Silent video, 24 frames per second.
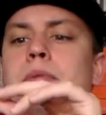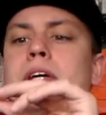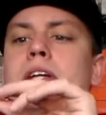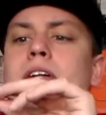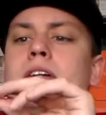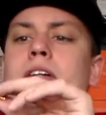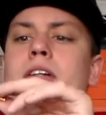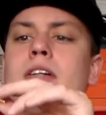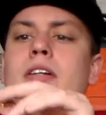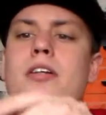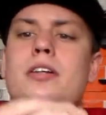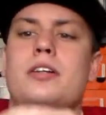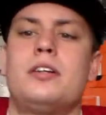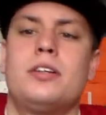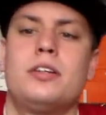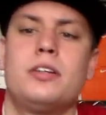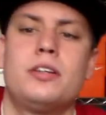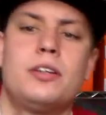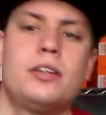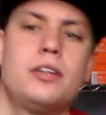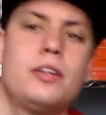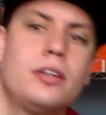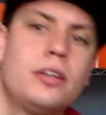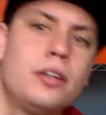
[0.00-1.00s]
metal.
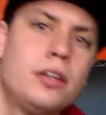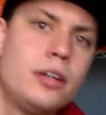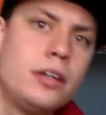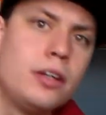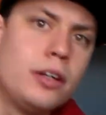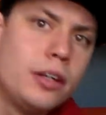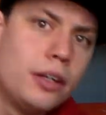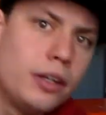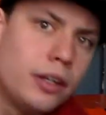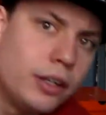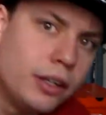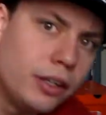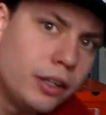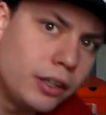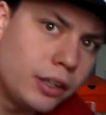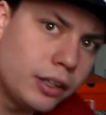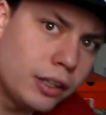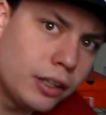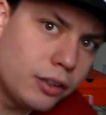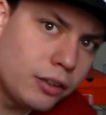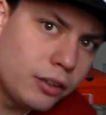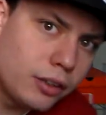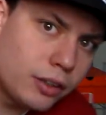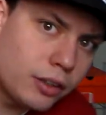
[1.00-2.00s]
And
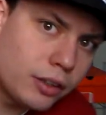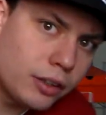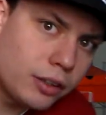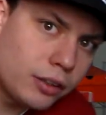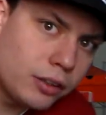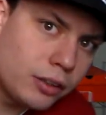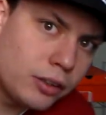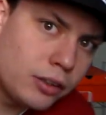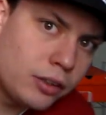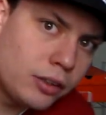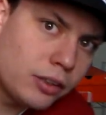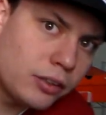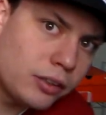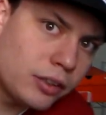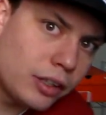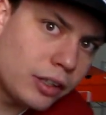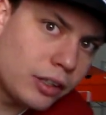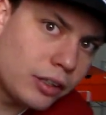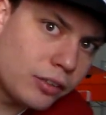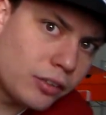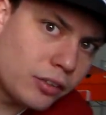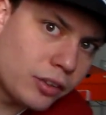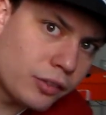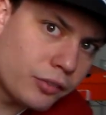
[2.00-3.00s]
again, you got the little
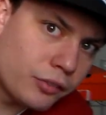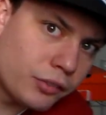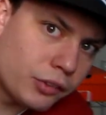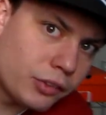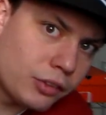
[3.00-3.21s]
tiny San